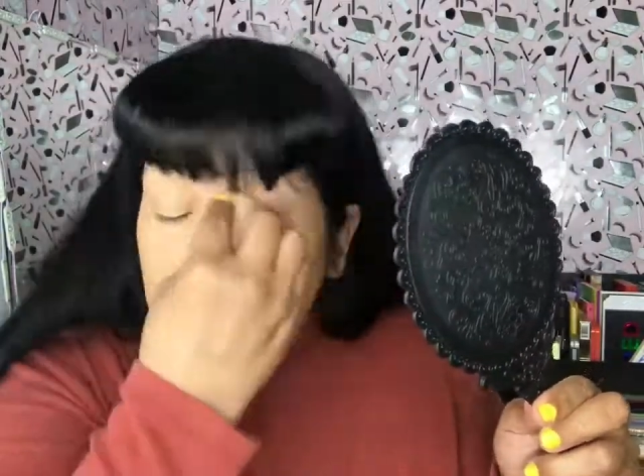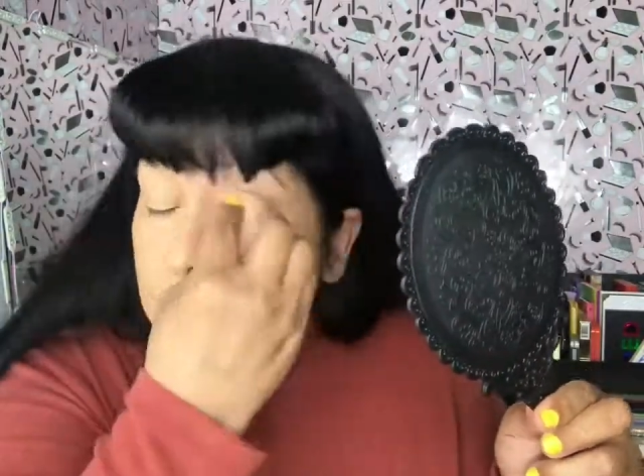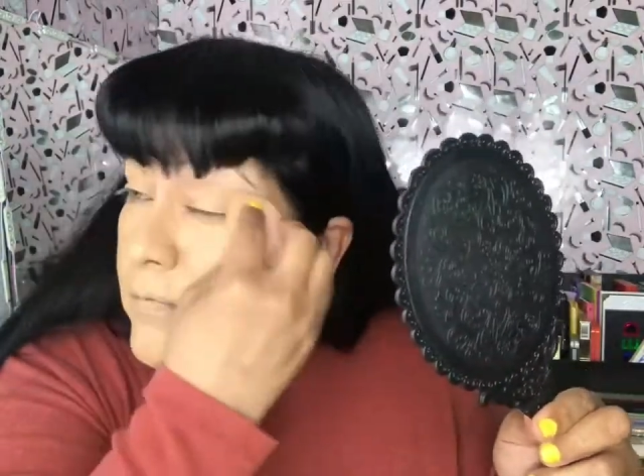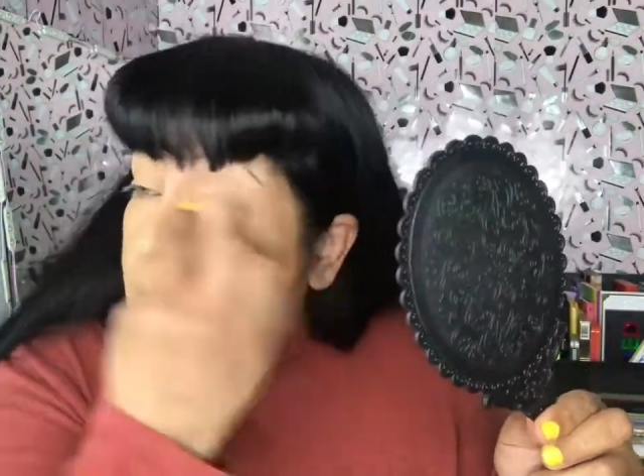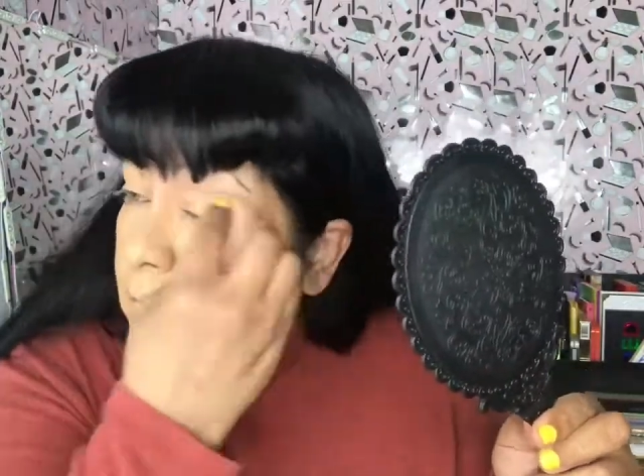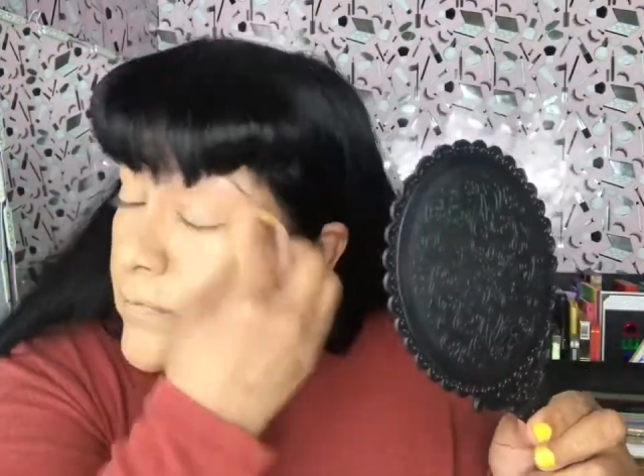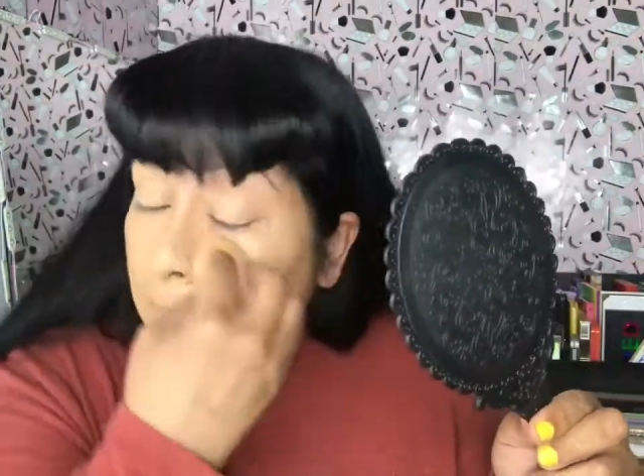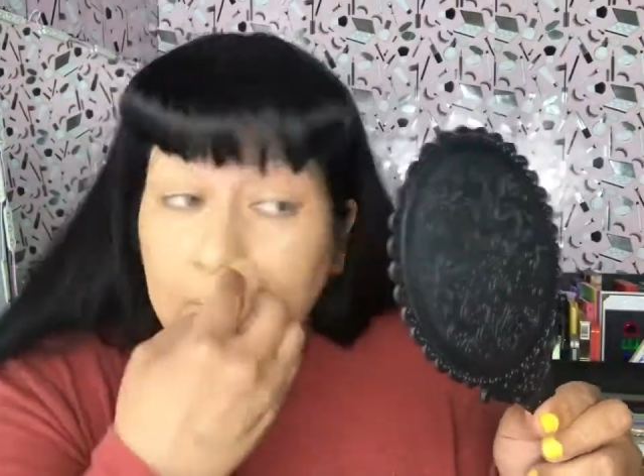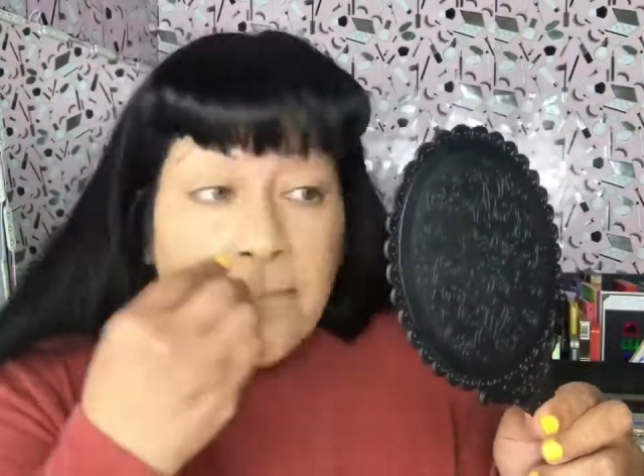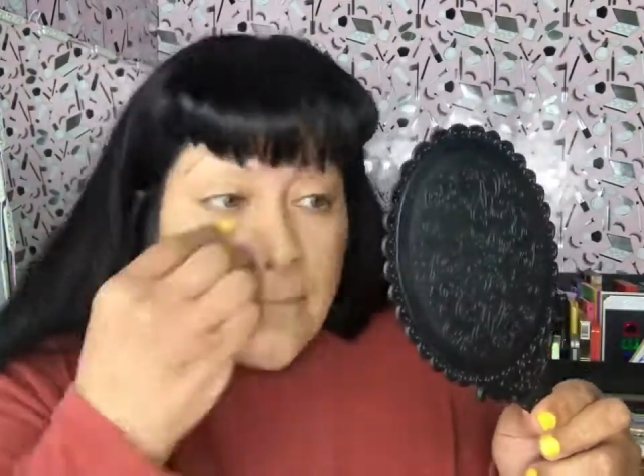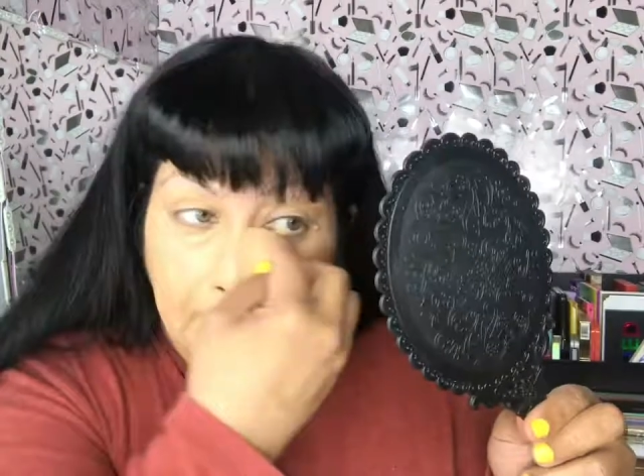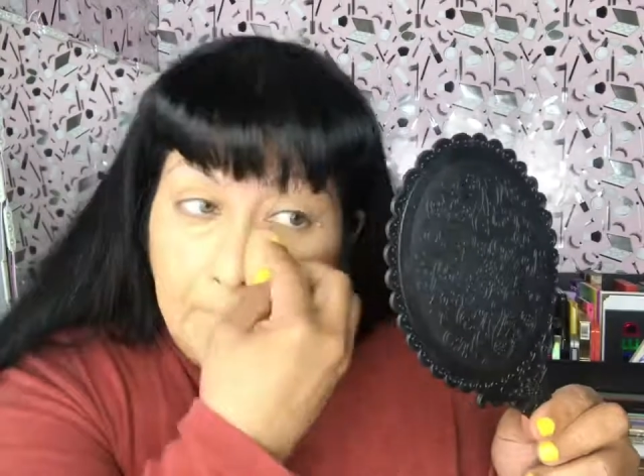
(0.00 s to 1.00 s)
And for my
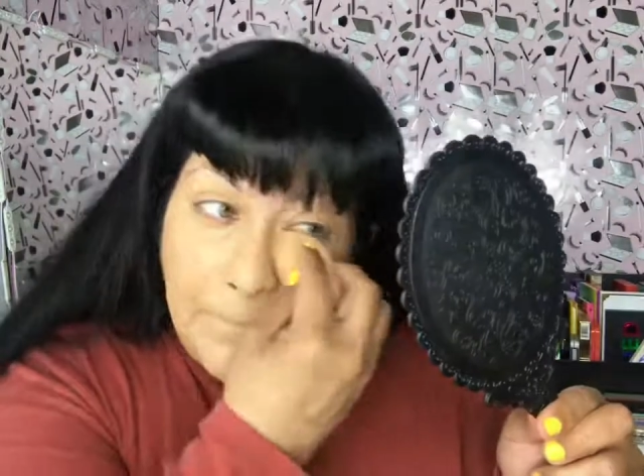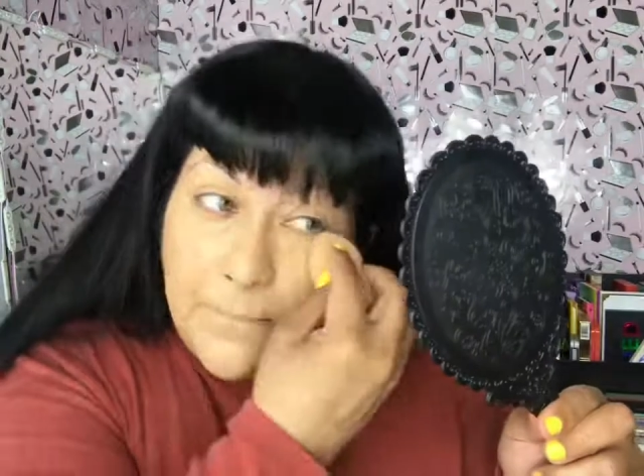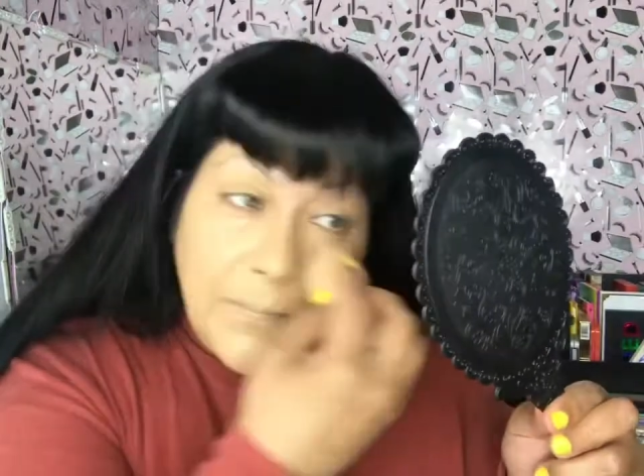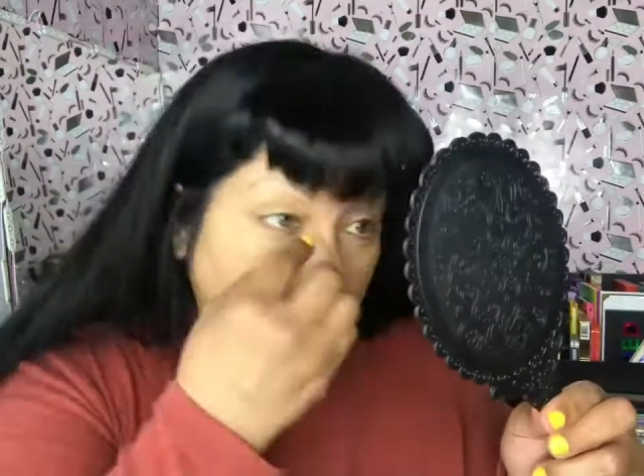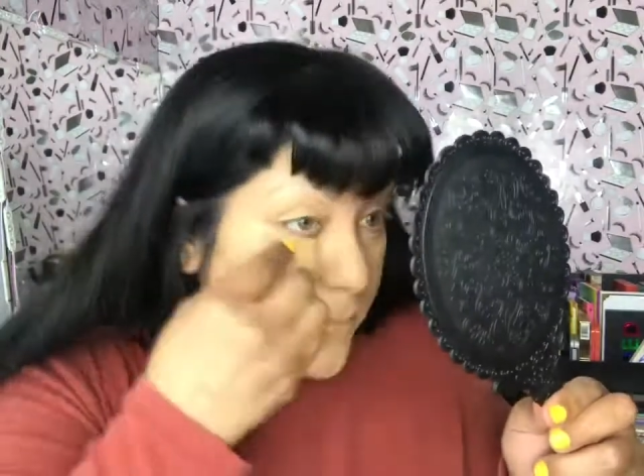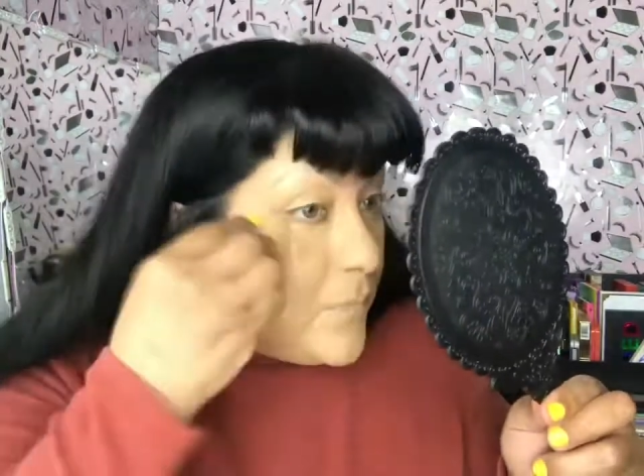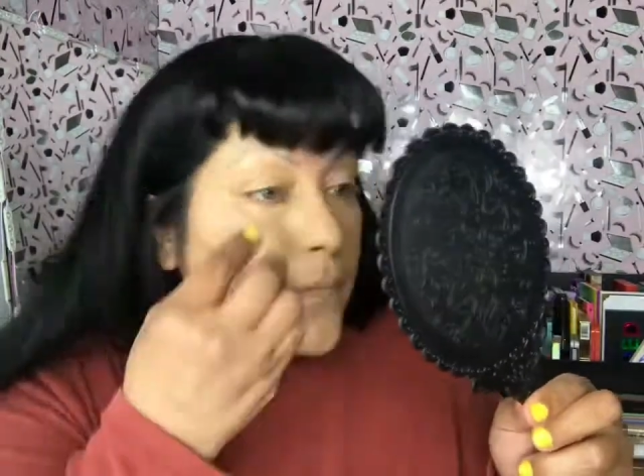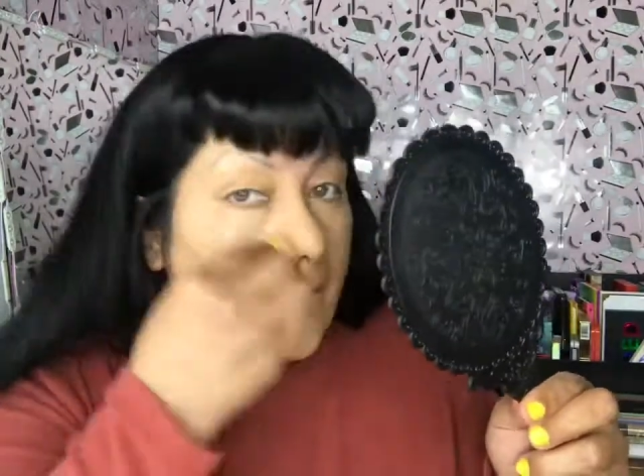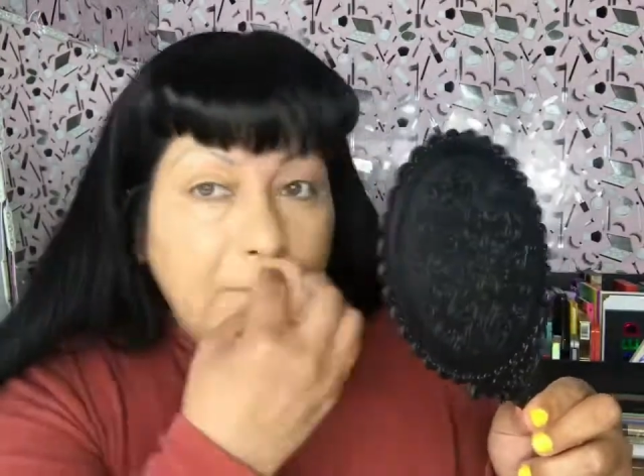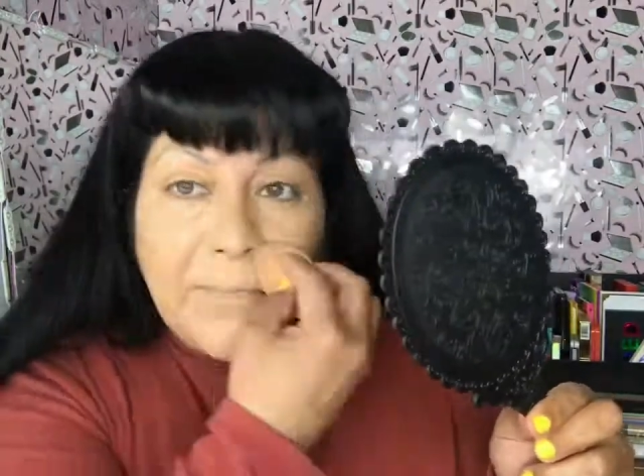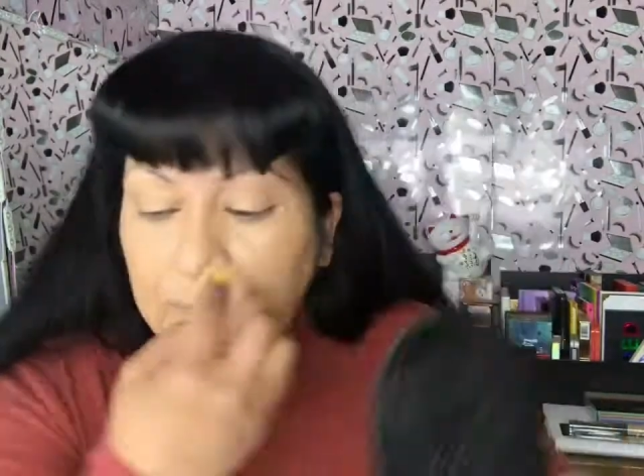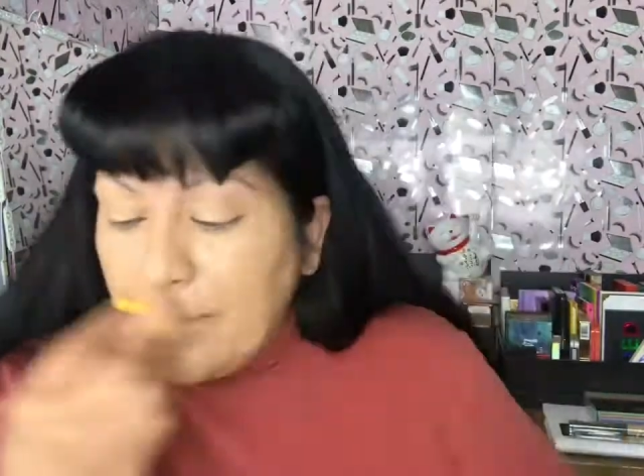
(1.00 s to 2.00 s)
setting powder, I'm going to
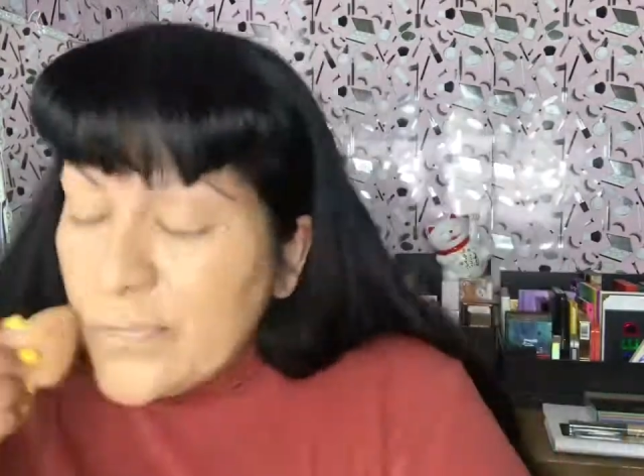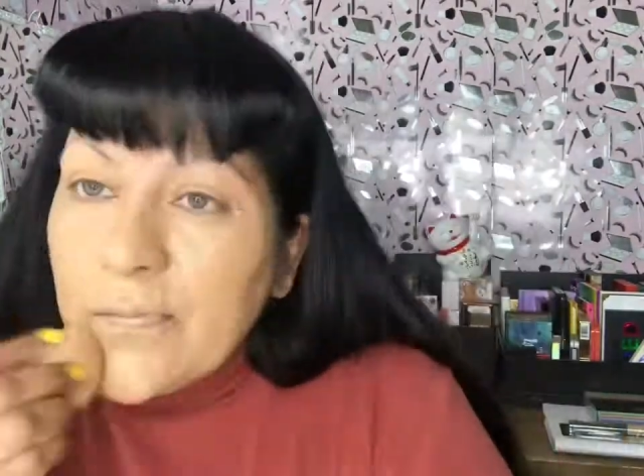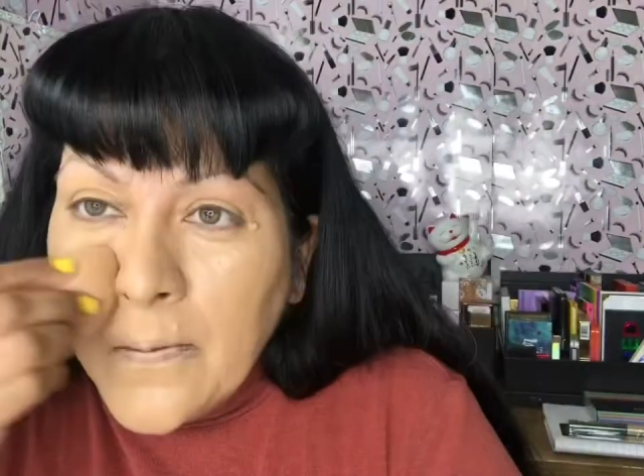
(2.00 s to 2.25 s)
be using